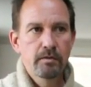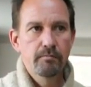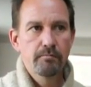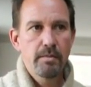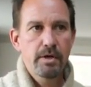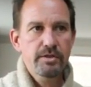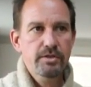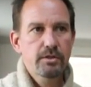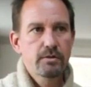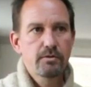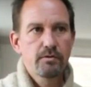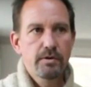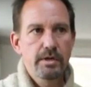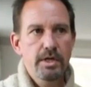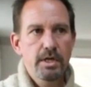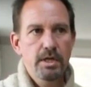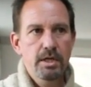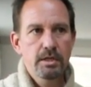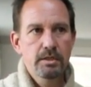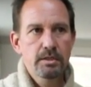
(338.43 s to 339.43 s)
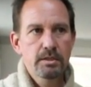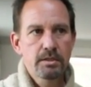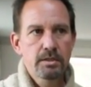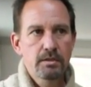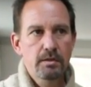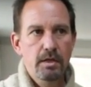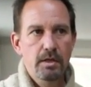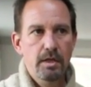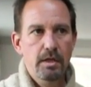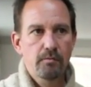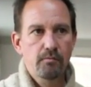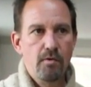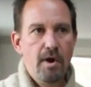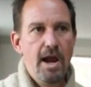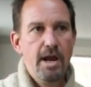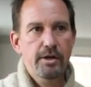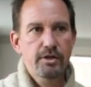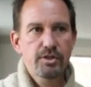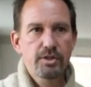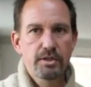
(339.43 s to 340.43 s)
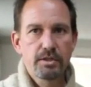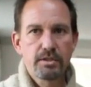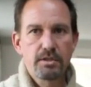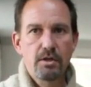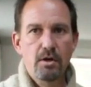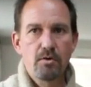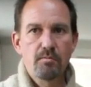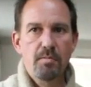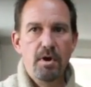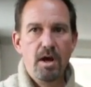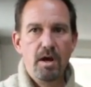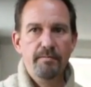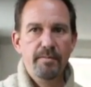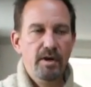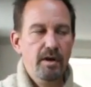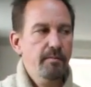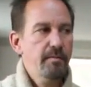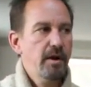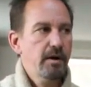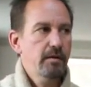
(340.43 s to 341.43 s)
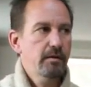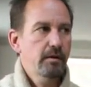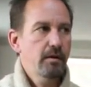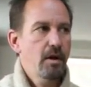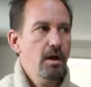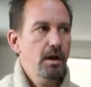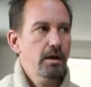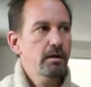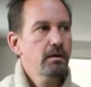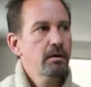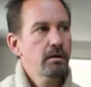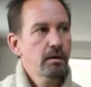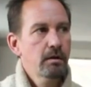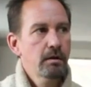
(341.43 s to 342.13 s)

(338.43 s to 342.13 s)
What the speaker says: mustard greens, and radishes start popping up out of the lawn.